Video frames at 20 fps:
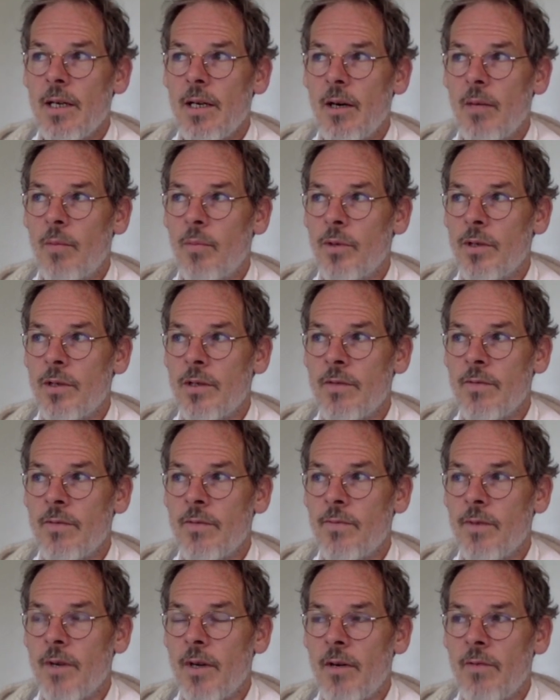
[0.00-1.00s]
upwards of,
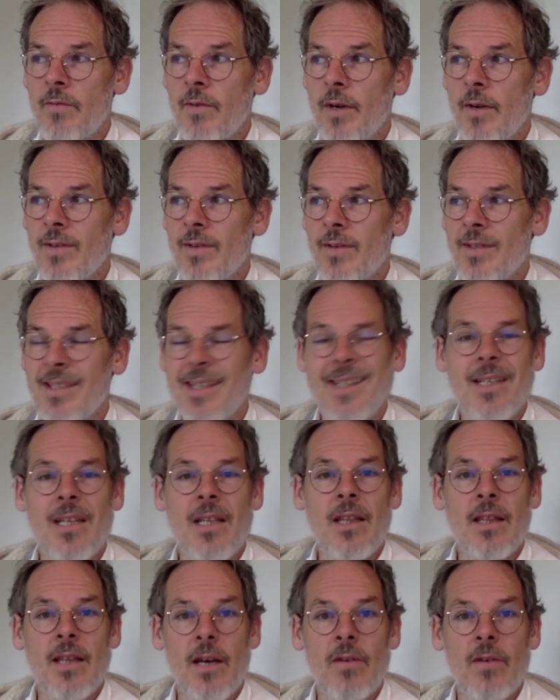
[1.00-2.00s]
of, of
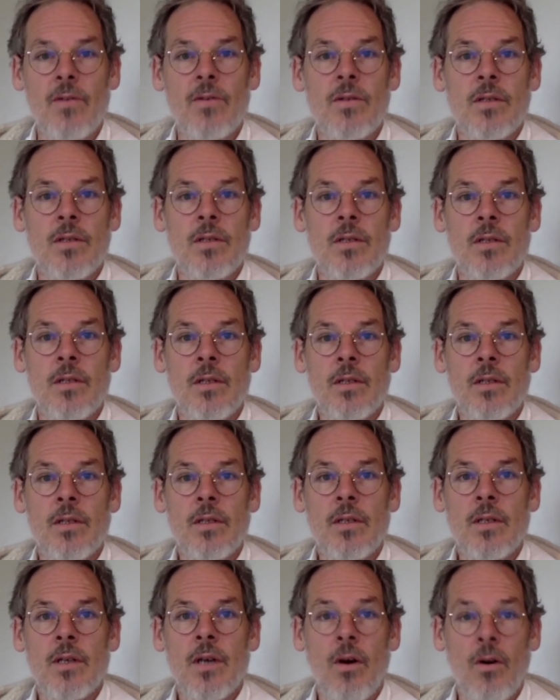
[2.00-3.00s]
60,000
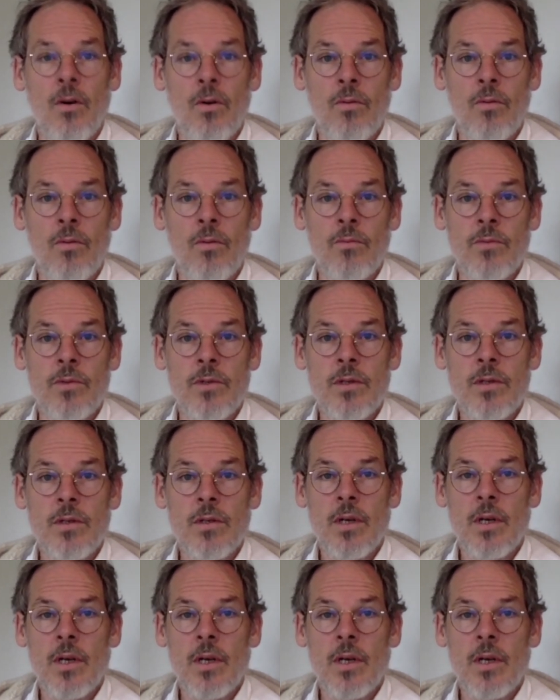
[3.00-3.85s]
homes.